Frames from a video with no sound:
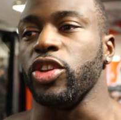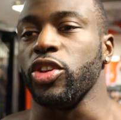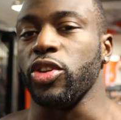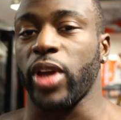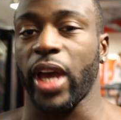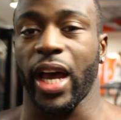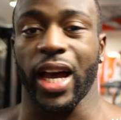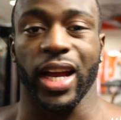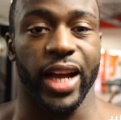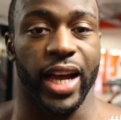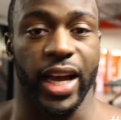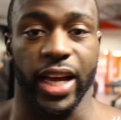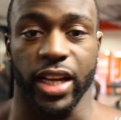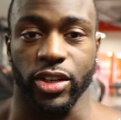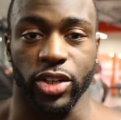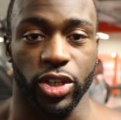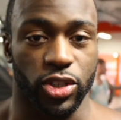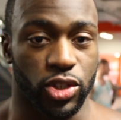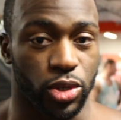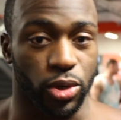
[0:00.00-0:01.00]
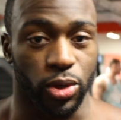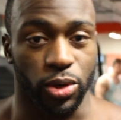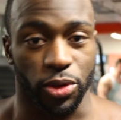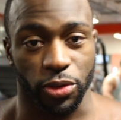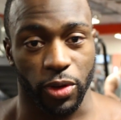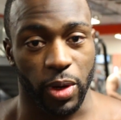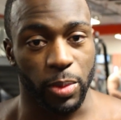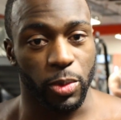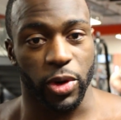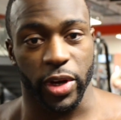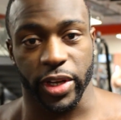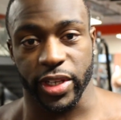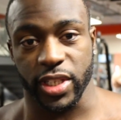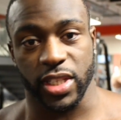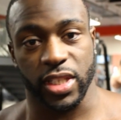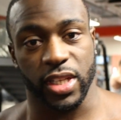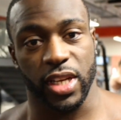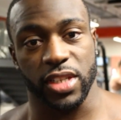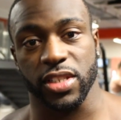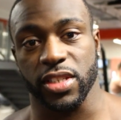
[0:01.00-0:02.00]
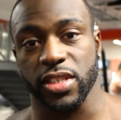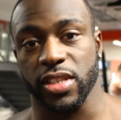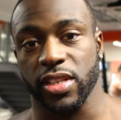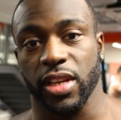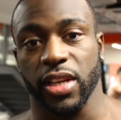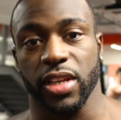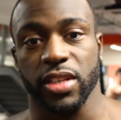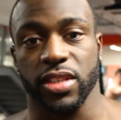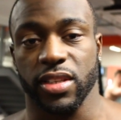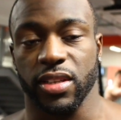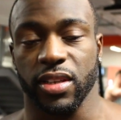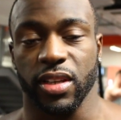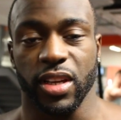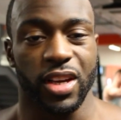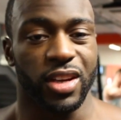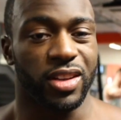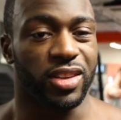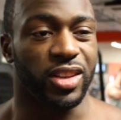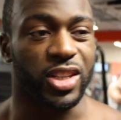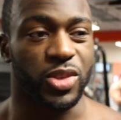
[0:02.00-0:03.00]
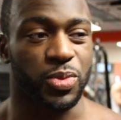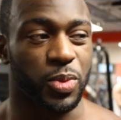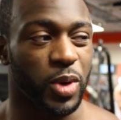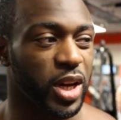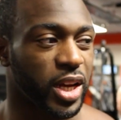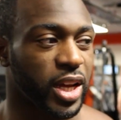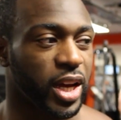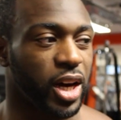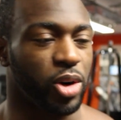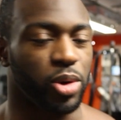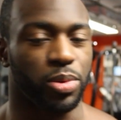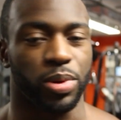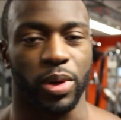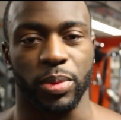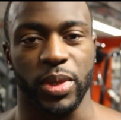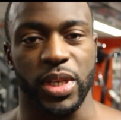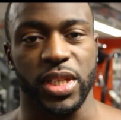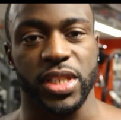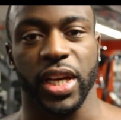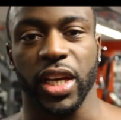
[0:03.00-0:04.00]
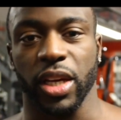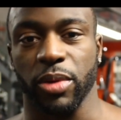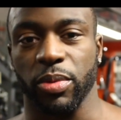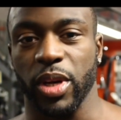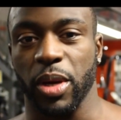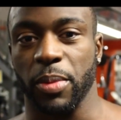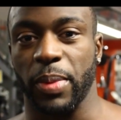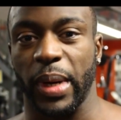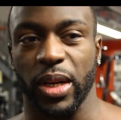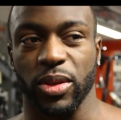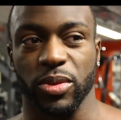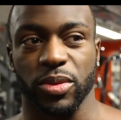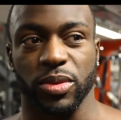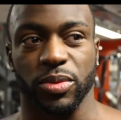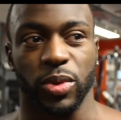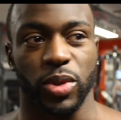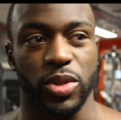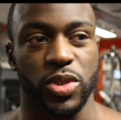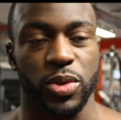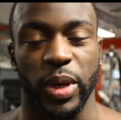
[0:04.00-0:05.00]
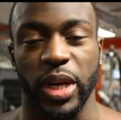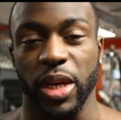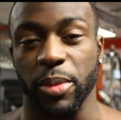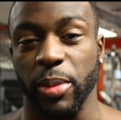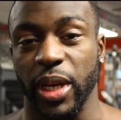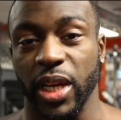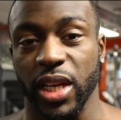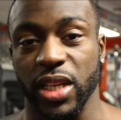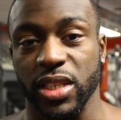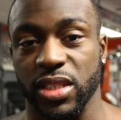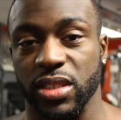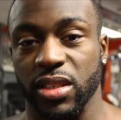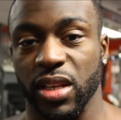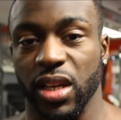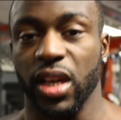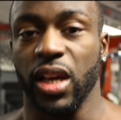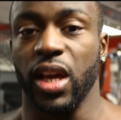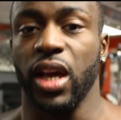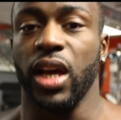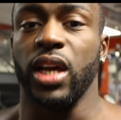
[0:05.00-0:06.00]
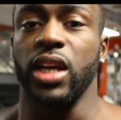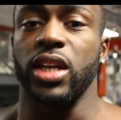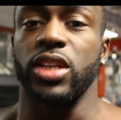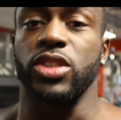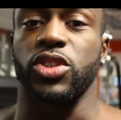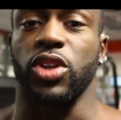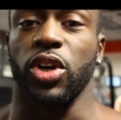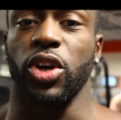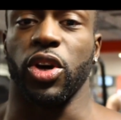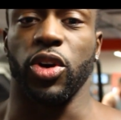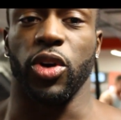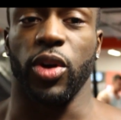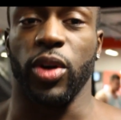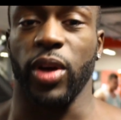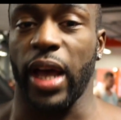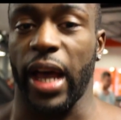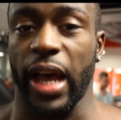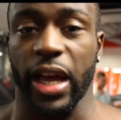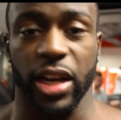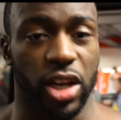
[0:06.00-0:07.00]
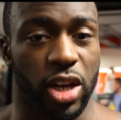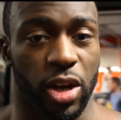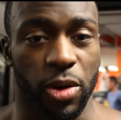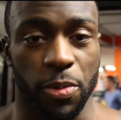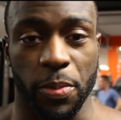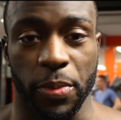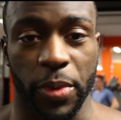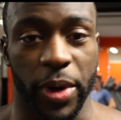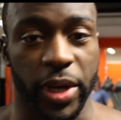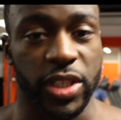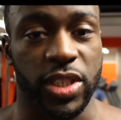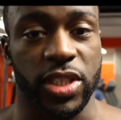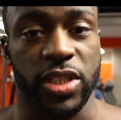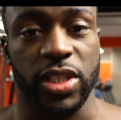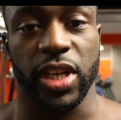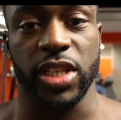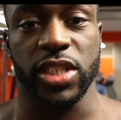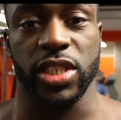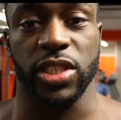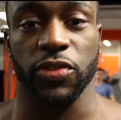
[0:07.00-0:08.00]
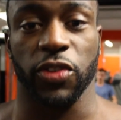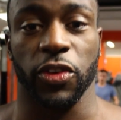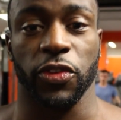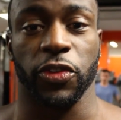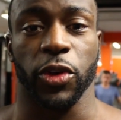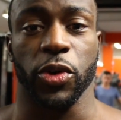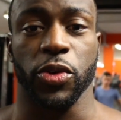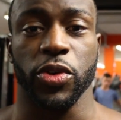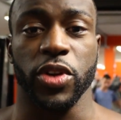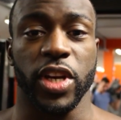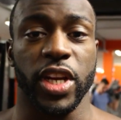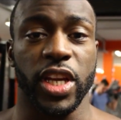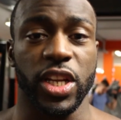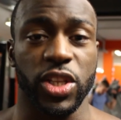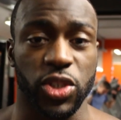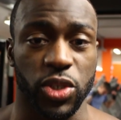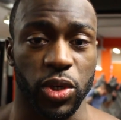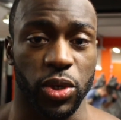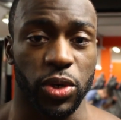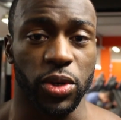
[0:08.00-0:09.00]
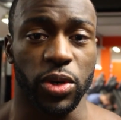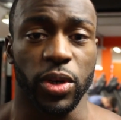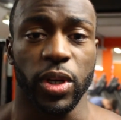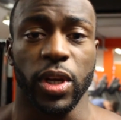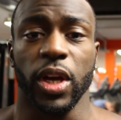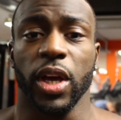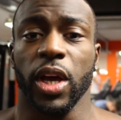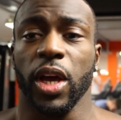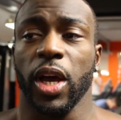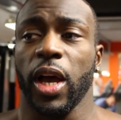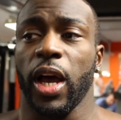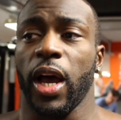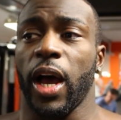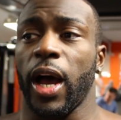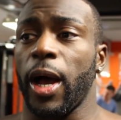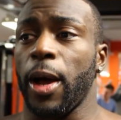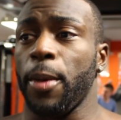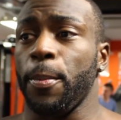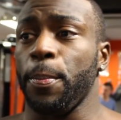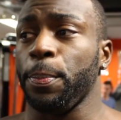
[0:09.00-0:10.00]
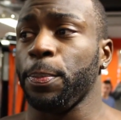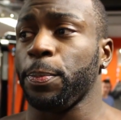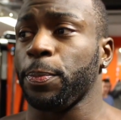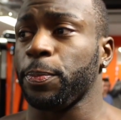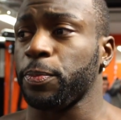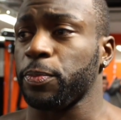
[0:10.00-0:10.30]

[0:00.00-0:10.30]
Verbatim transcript: You can add two or three more exercises to this. This workout will probably take me about what, twenty minutes. So add a couple more exercises if you feel you need to. Um,